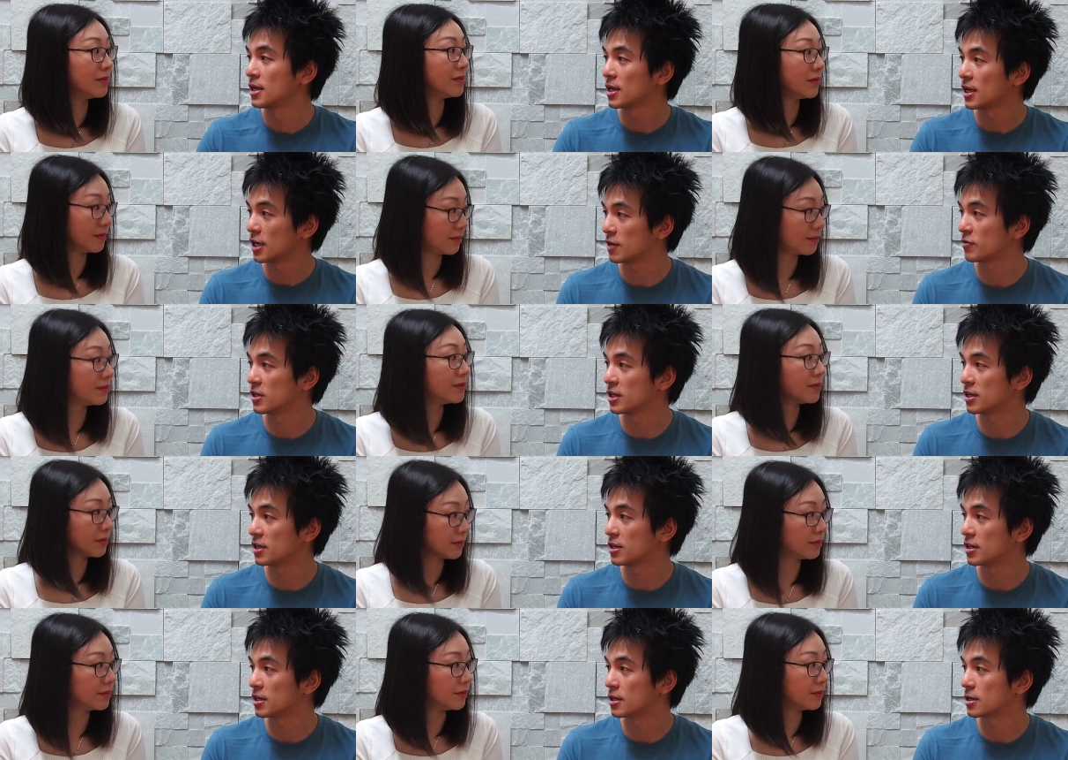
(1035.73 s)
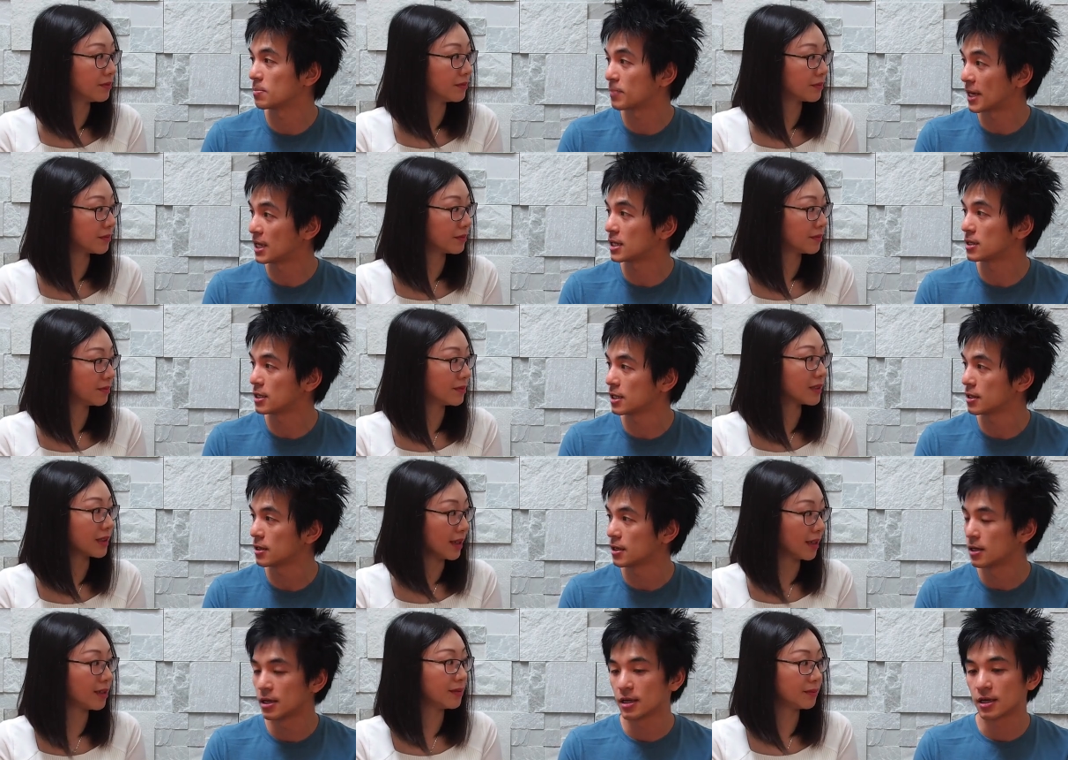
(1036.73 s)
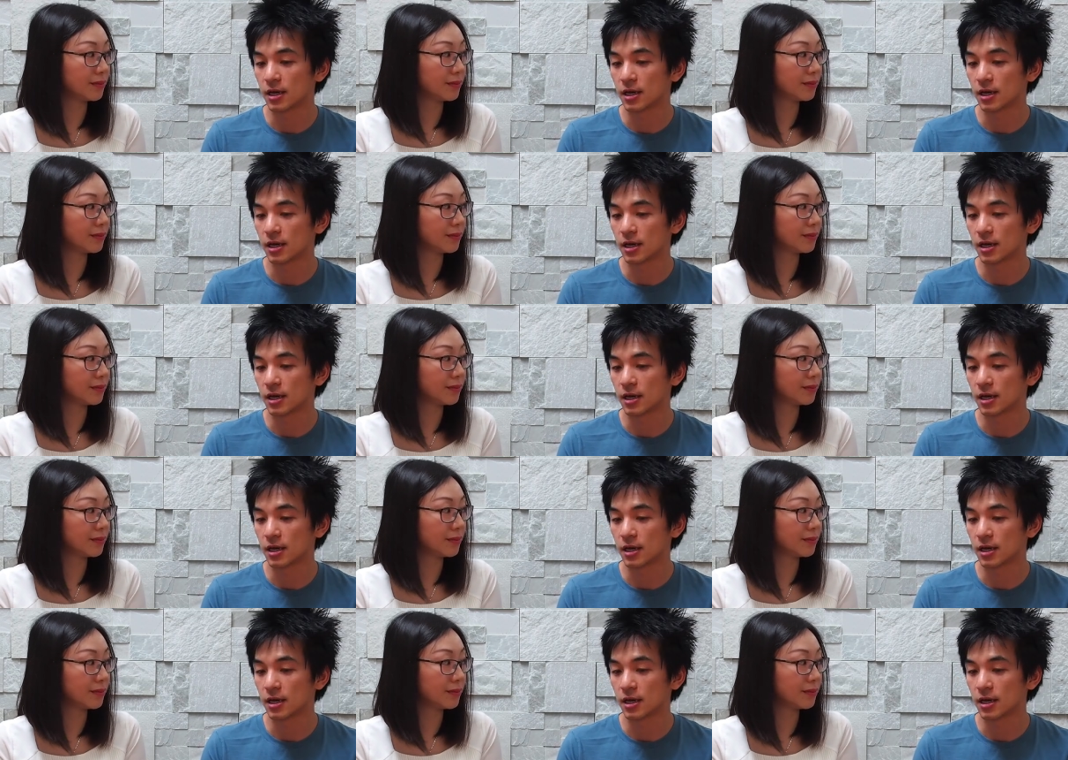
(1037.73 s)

Speaker 1: heavy uh, mm-hmm. uh, bake in there. Yeah.